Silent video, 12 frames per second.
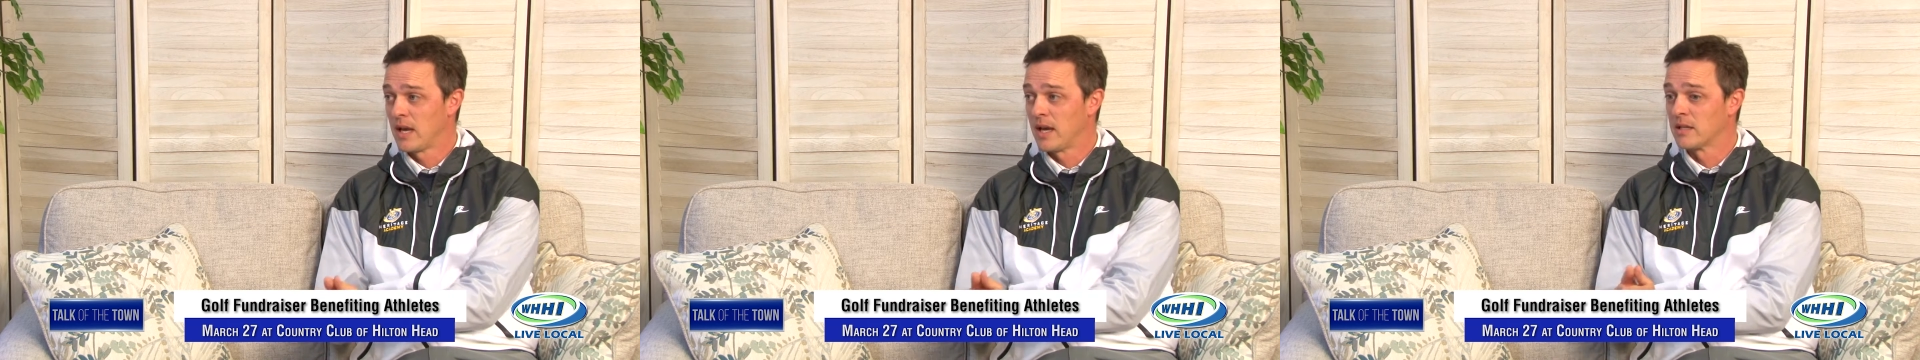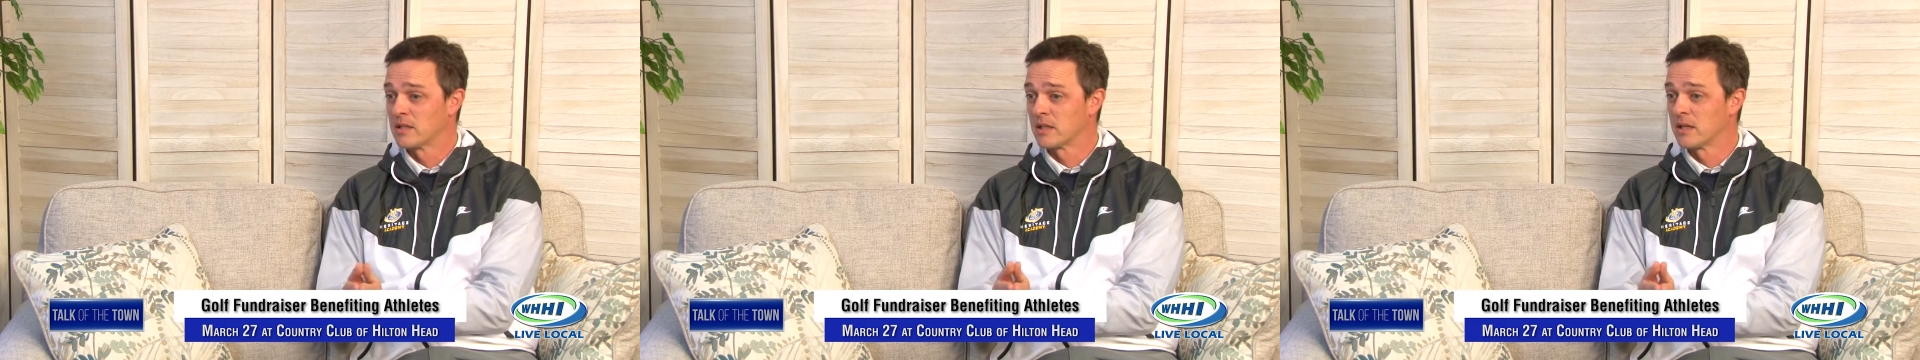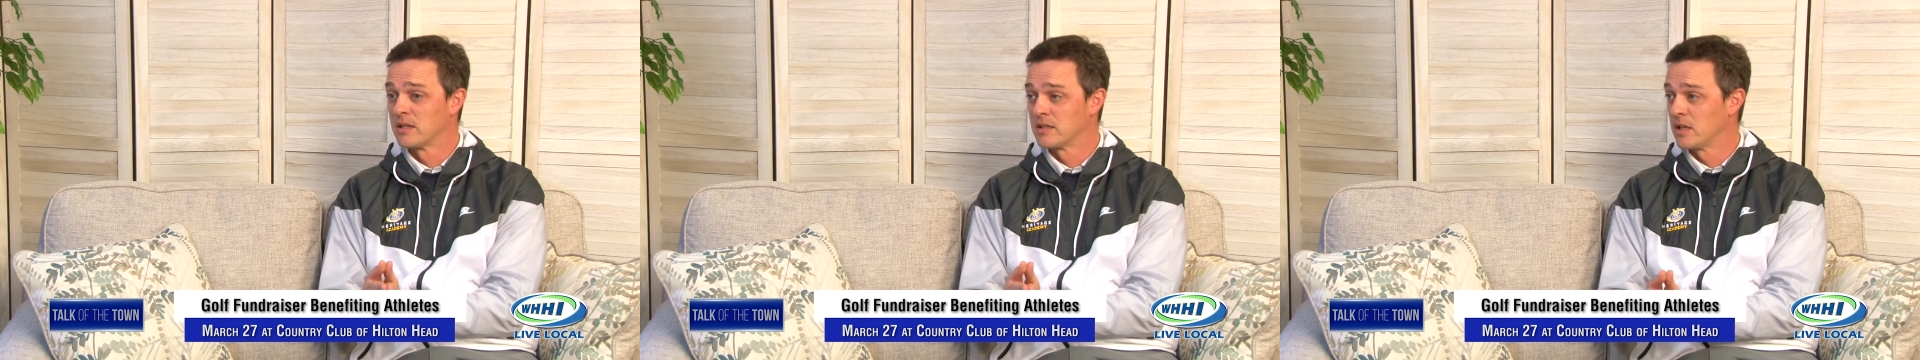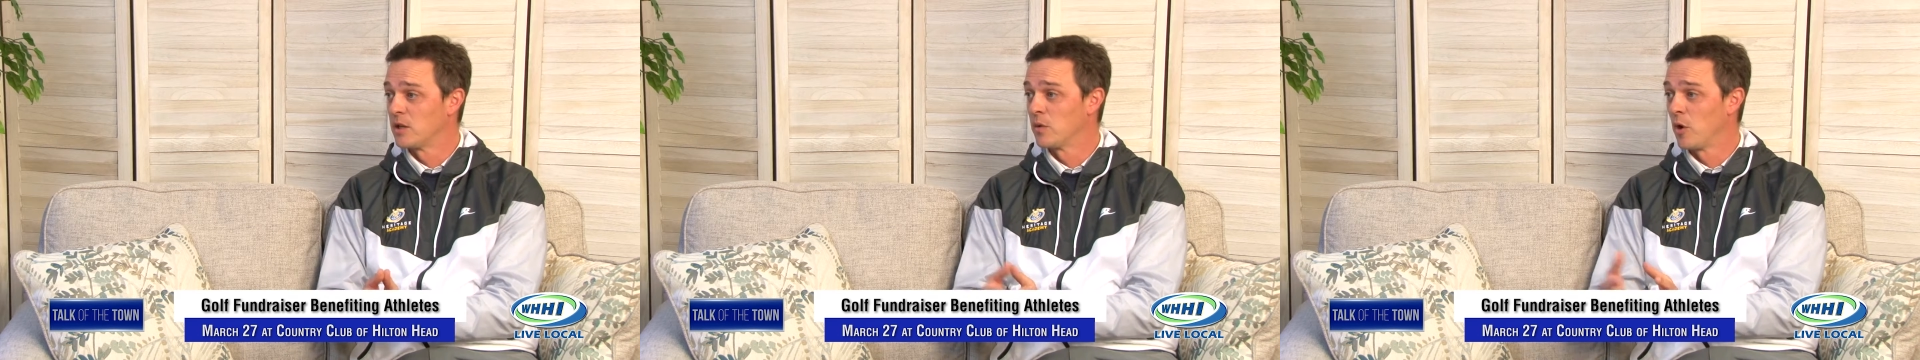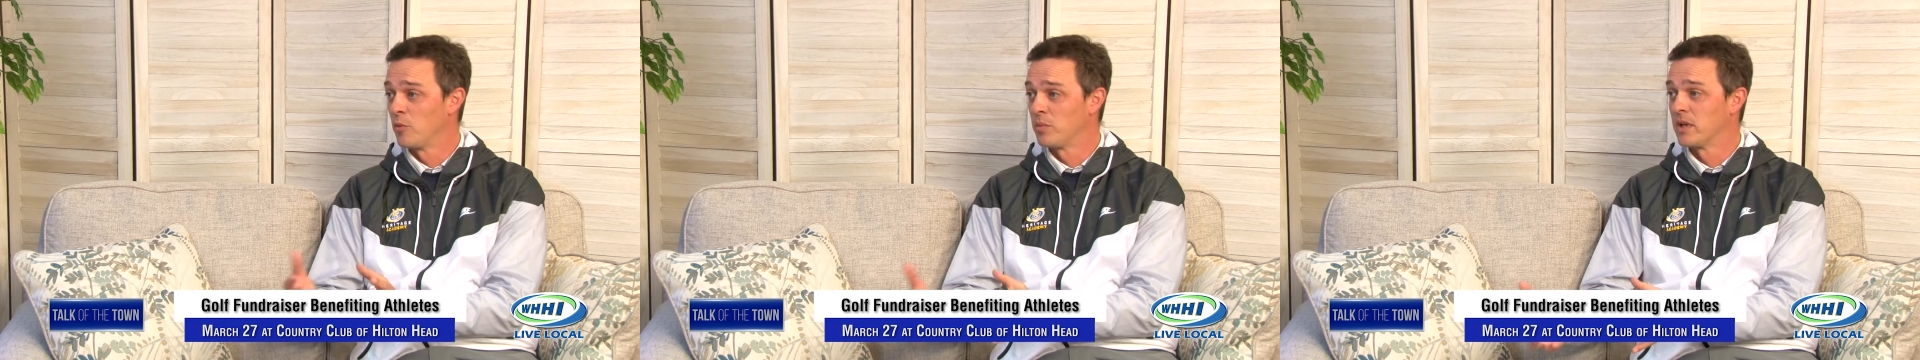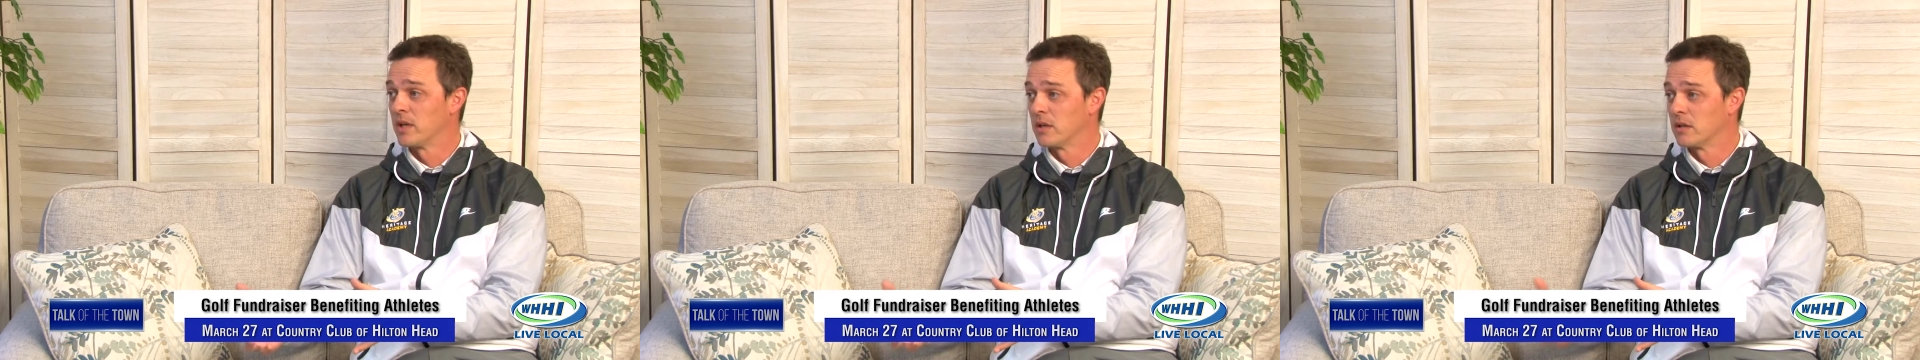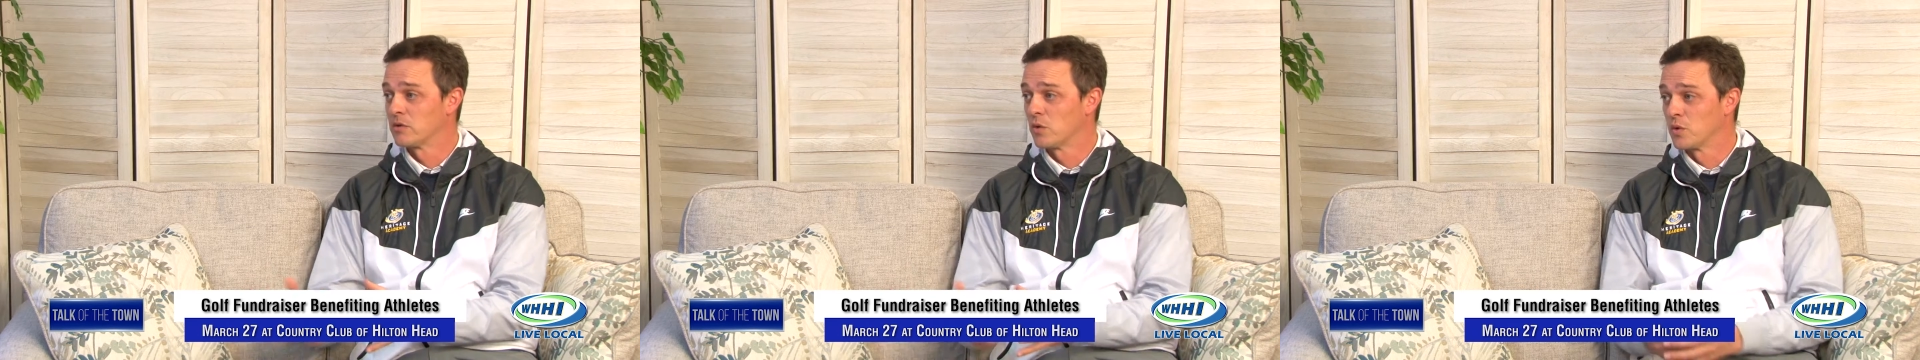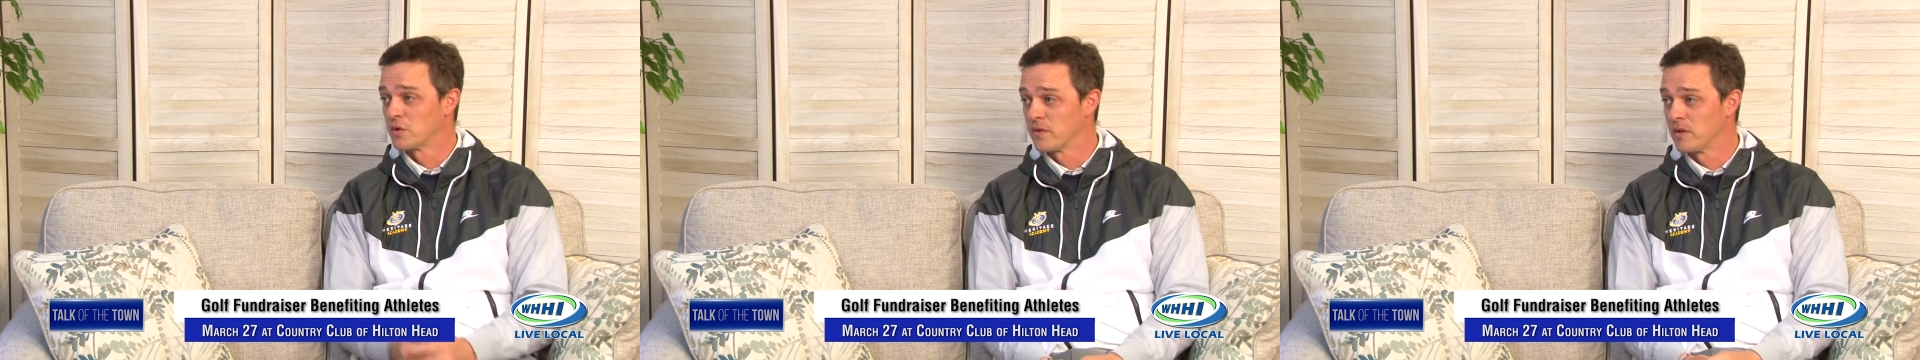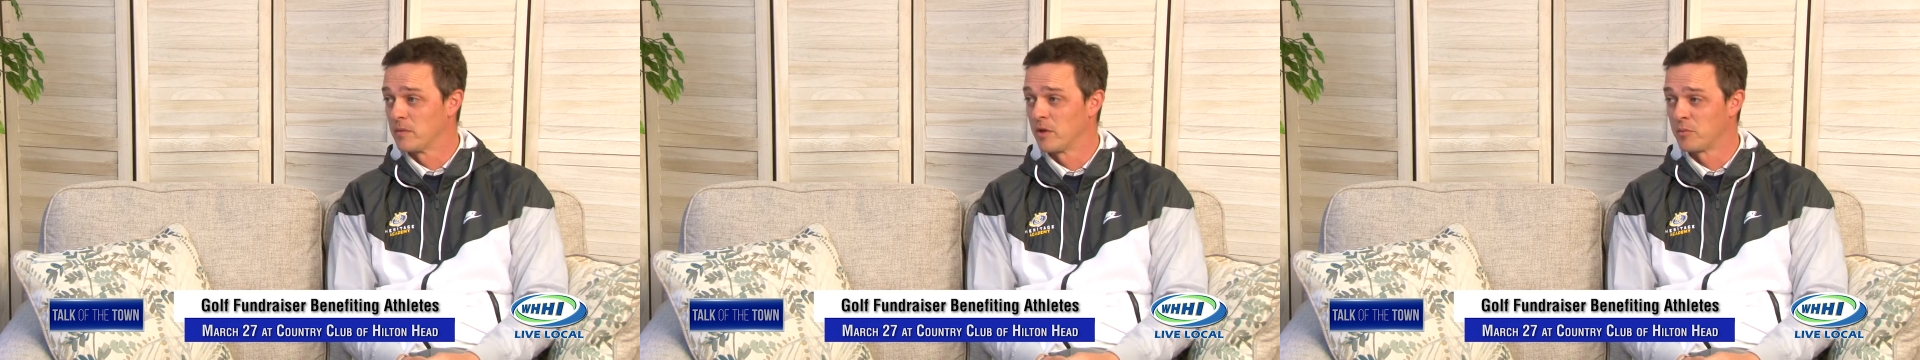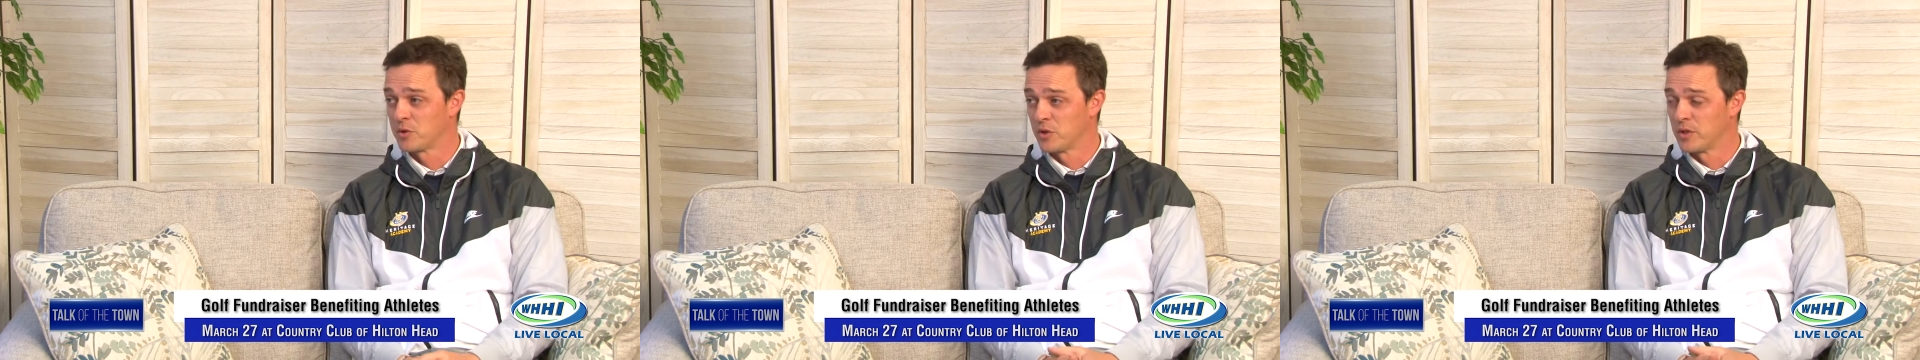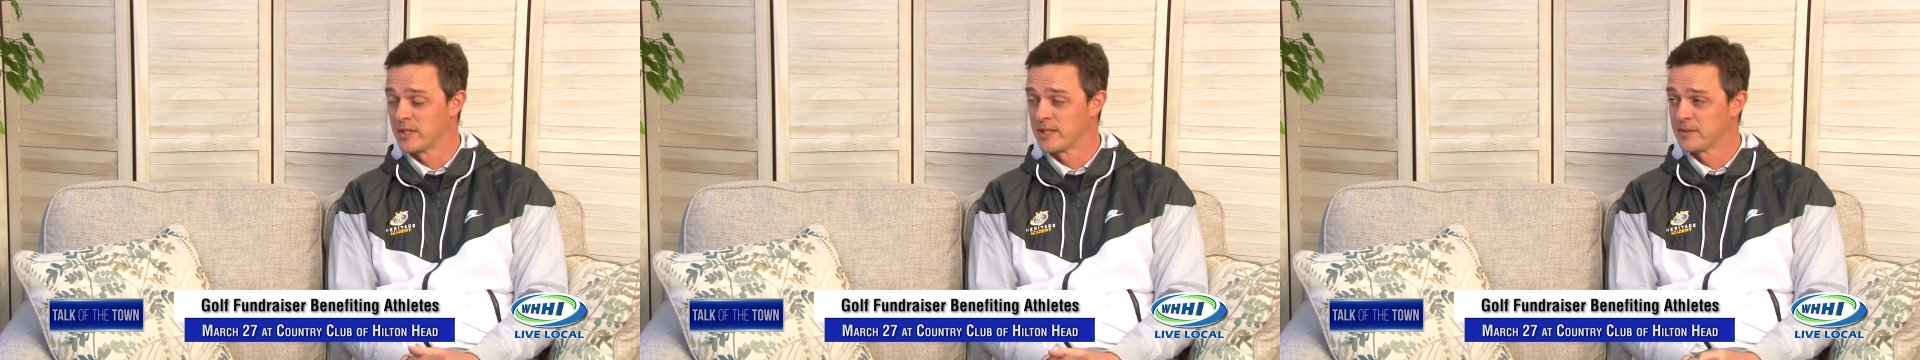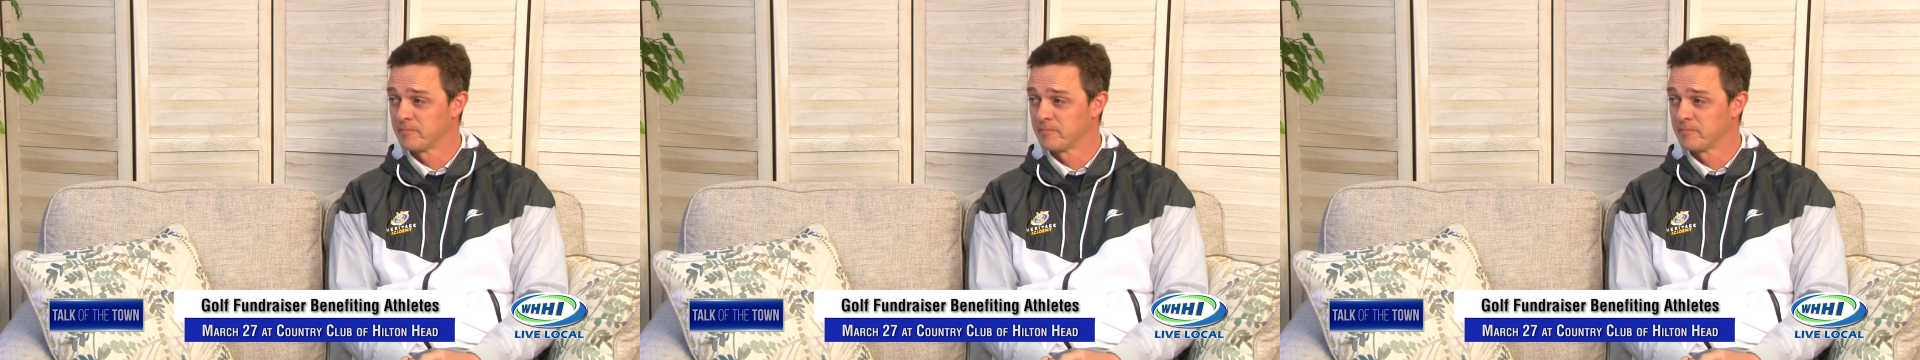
and to continue opening doors for them and opportunities.